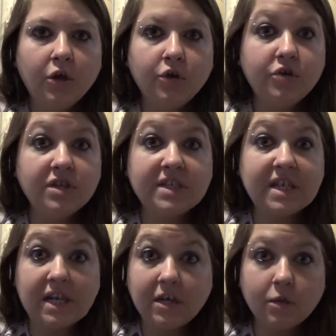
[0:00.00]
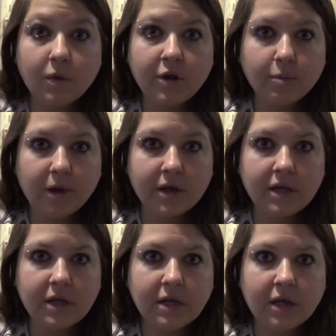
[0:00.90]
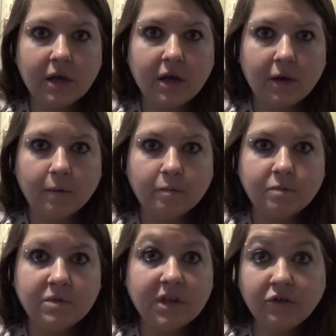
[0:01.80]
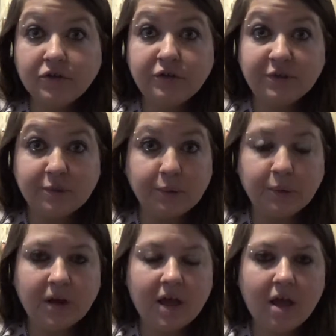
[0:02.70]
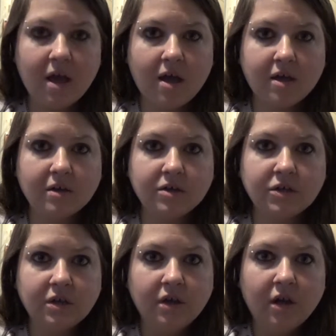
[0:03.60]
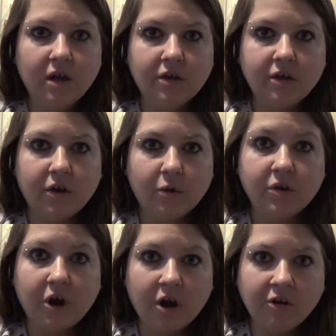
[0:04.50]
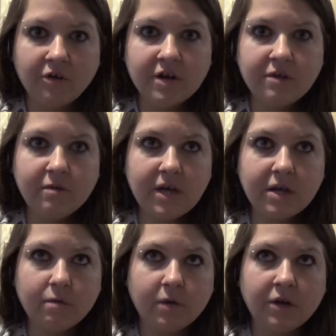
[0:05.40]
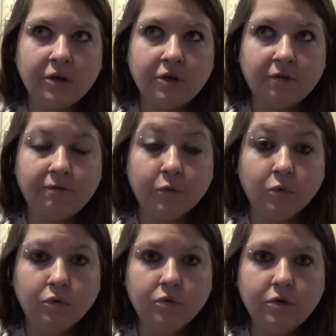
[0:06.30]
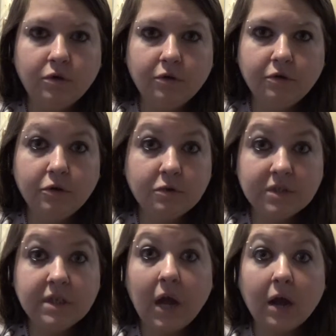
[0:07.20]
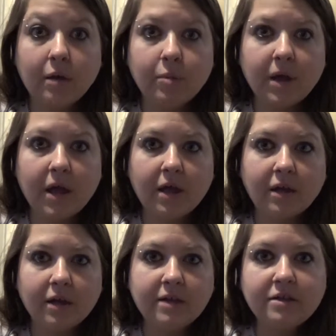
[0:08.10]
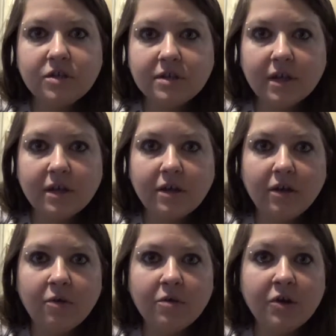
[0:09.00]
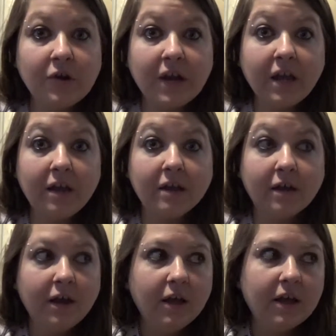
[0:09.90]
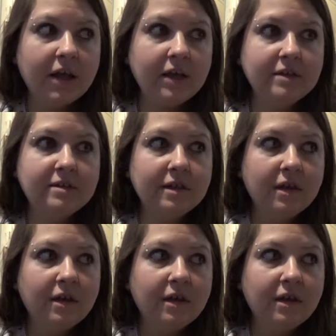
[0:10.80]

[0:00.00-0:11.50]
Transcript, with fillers: you just eat the way your body um, tells you to, and you know when you're hungry you eat, when you're full you you stop, and it's just like you know when you're a kid. Kids